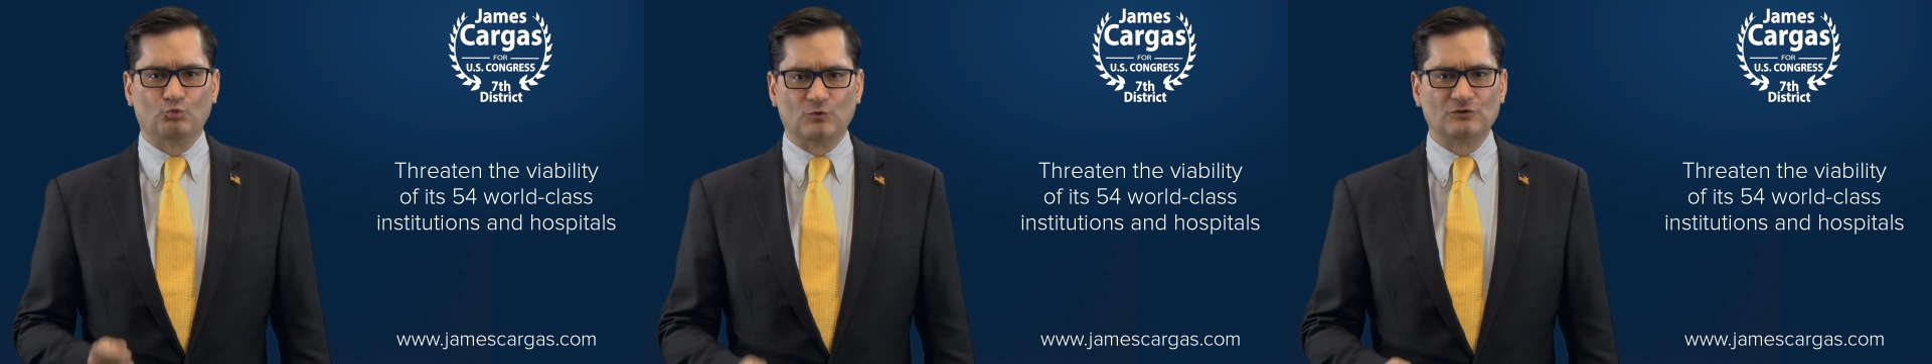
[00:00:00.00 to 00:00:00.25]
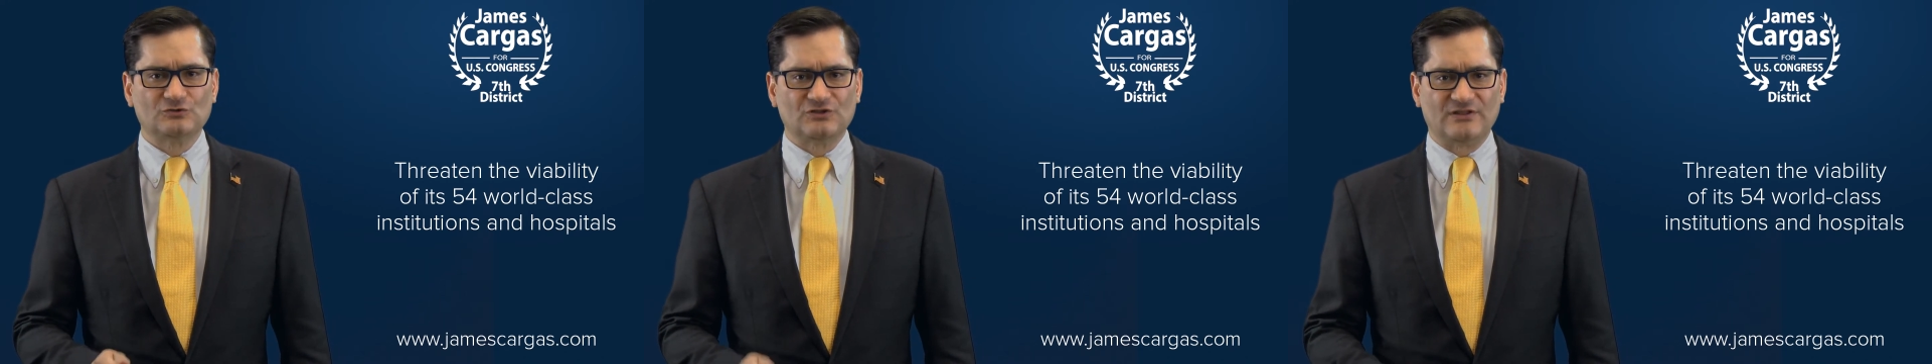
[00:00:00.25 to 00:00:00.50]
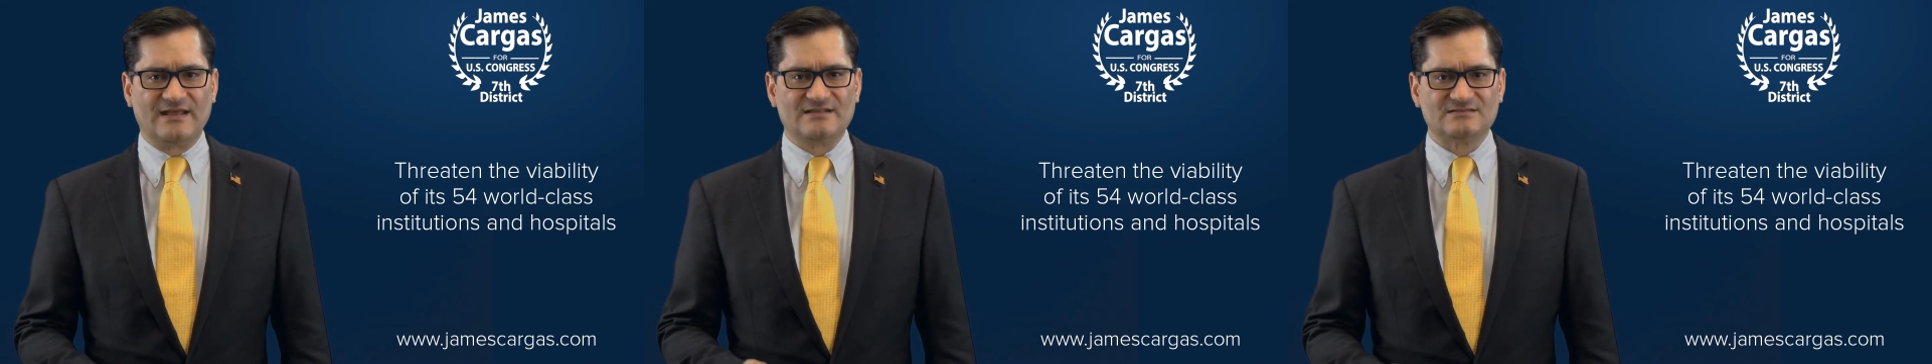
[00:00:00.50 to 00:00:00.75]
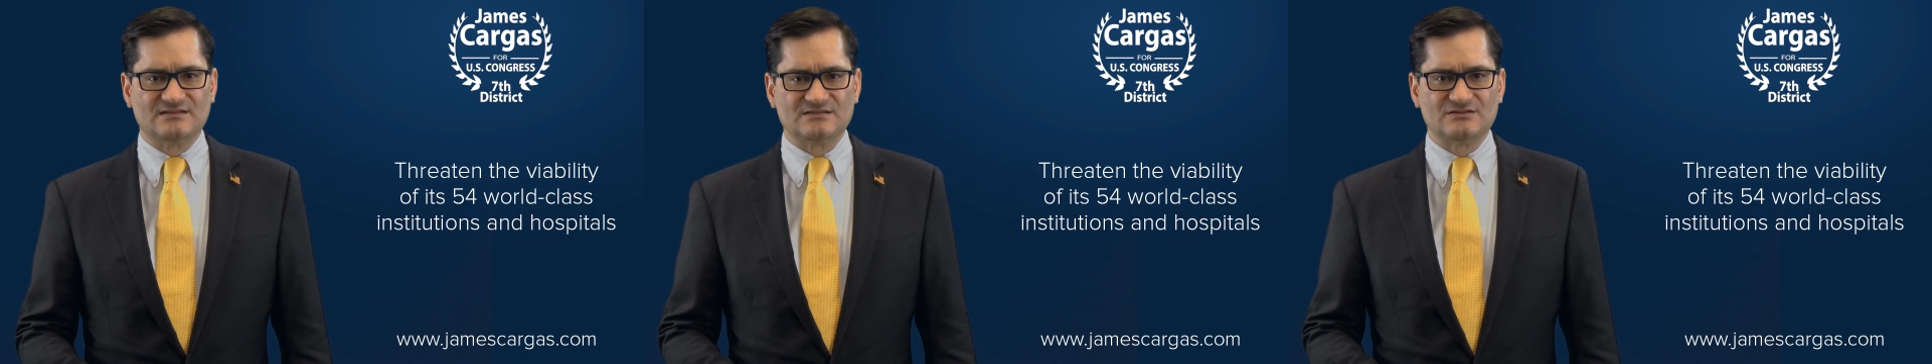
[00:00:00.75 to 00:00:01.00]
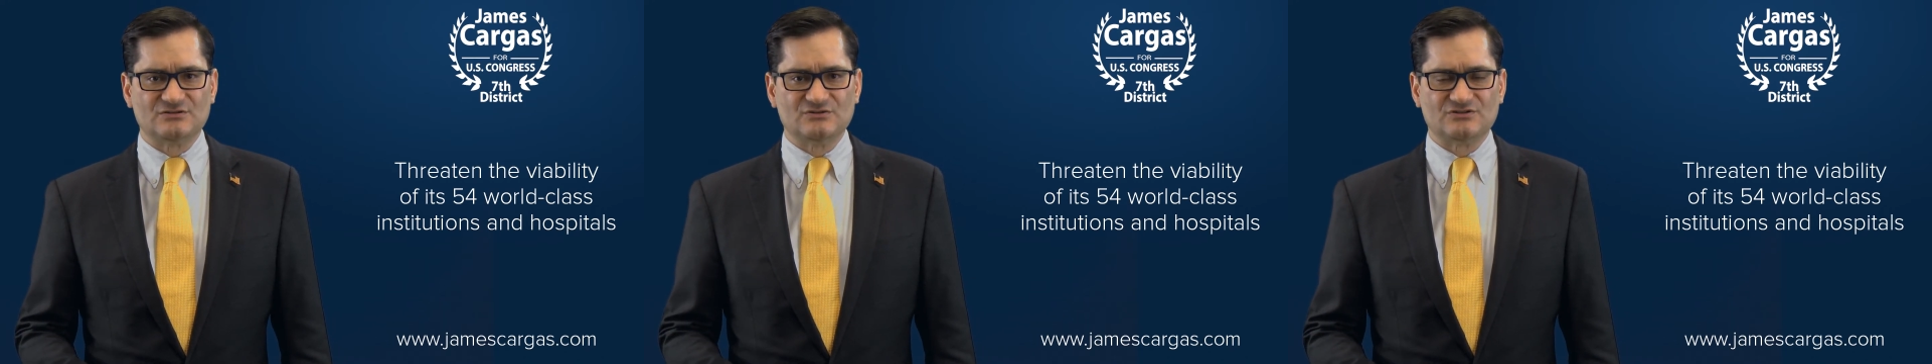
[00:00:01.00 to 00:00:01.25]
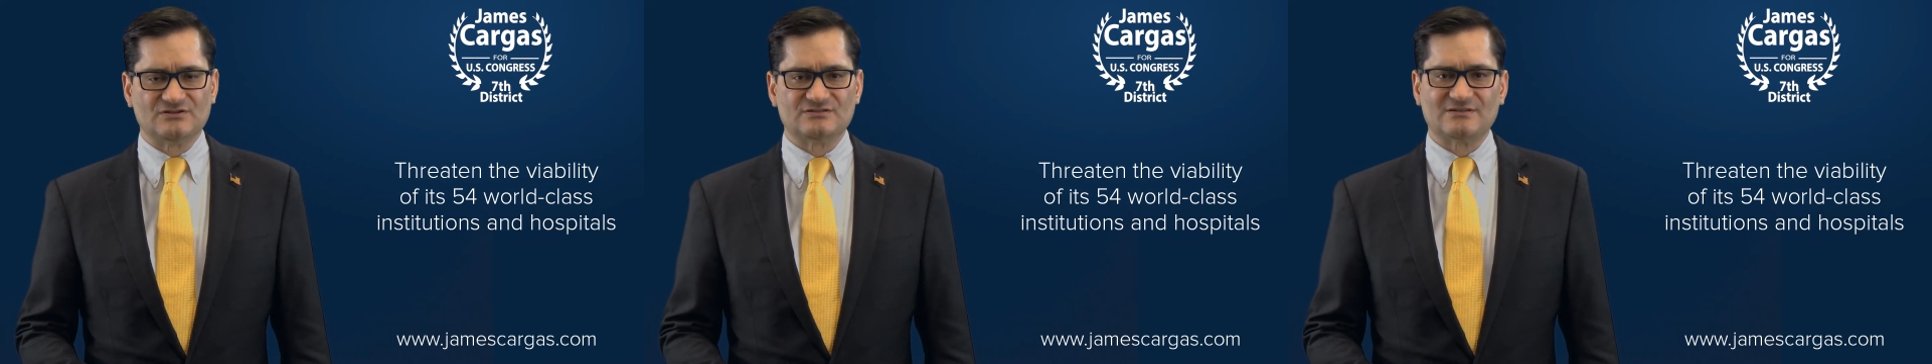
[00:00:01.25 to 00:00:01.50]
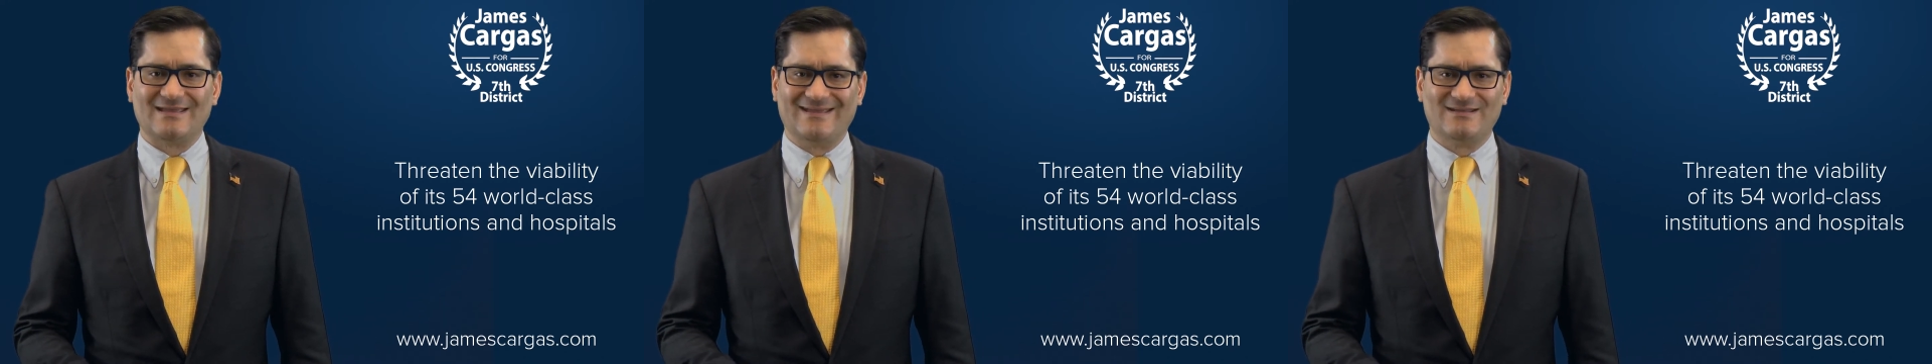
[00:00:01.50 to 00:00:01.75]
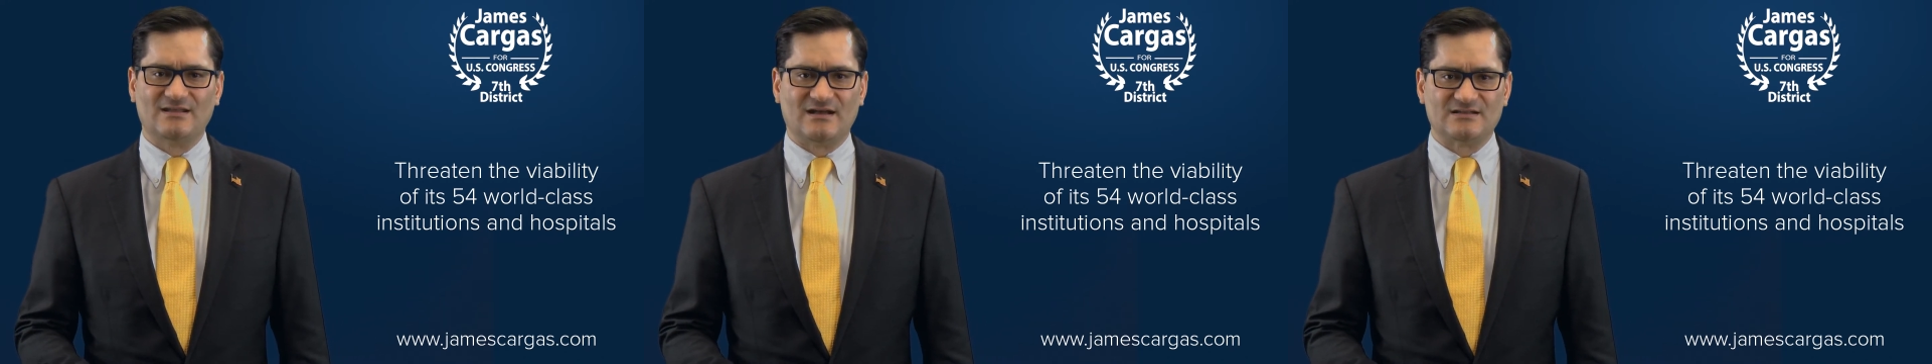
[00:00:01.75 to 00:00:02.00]
world-class institutions
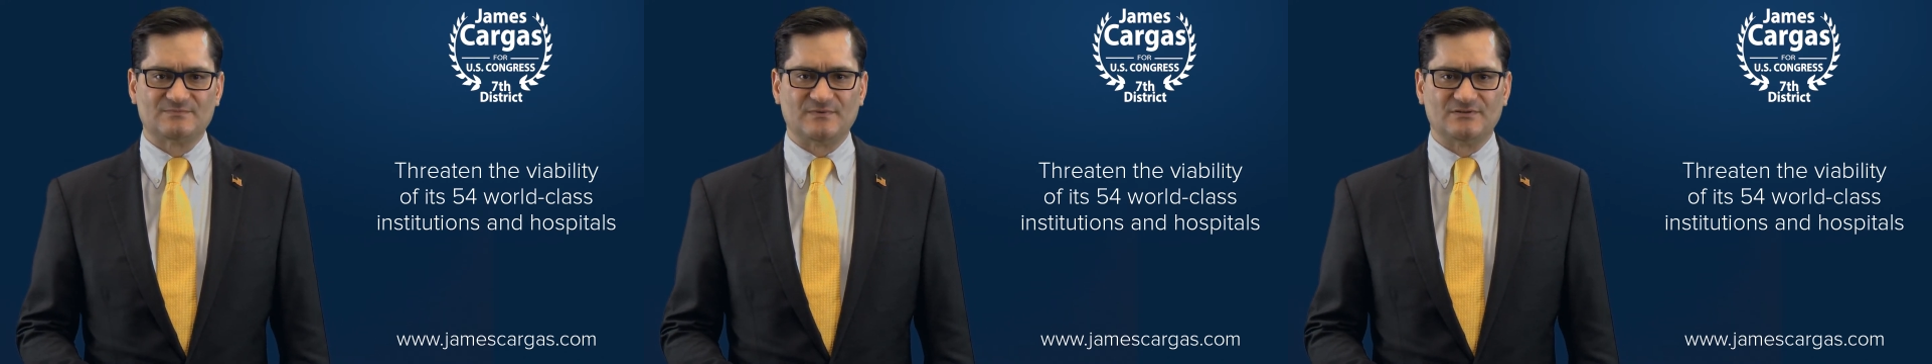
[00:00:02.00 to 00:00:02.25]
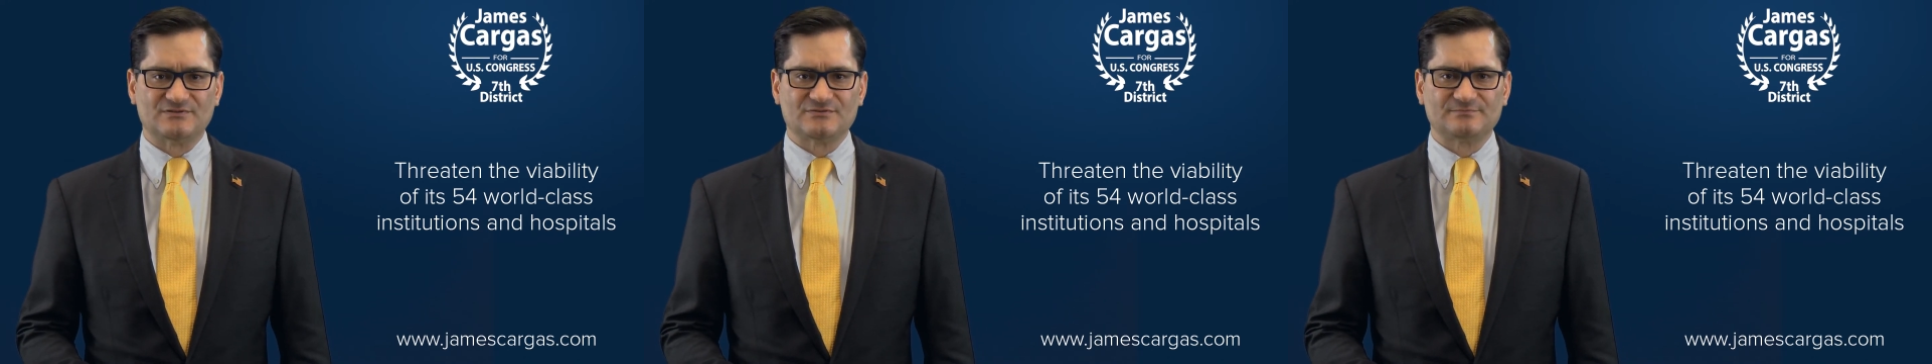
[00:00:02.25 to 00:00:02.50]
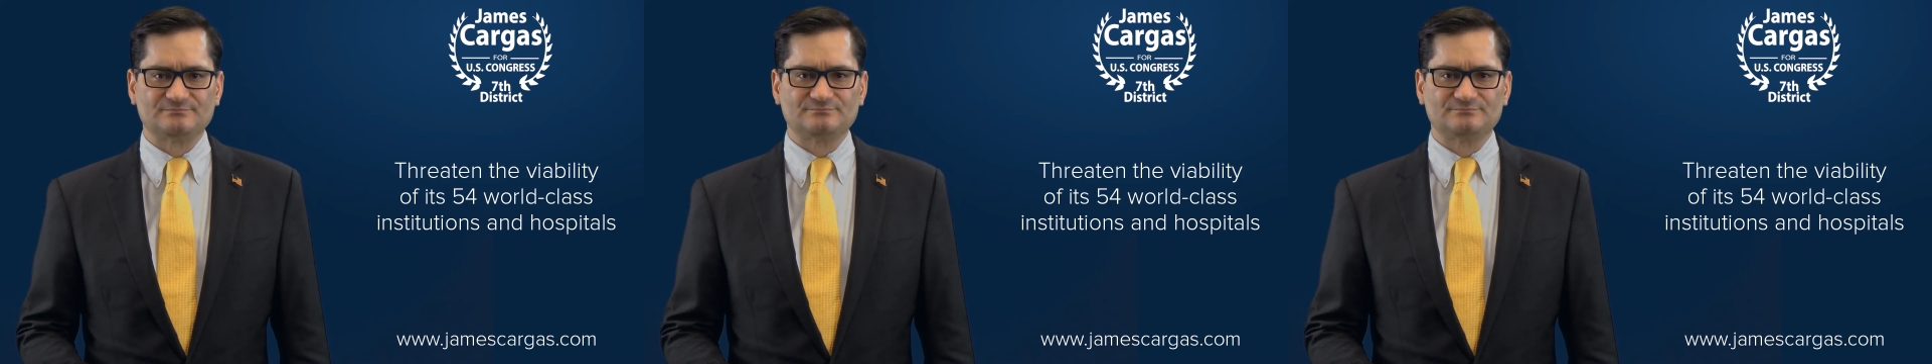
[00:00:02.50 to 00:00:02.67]
and hospitals.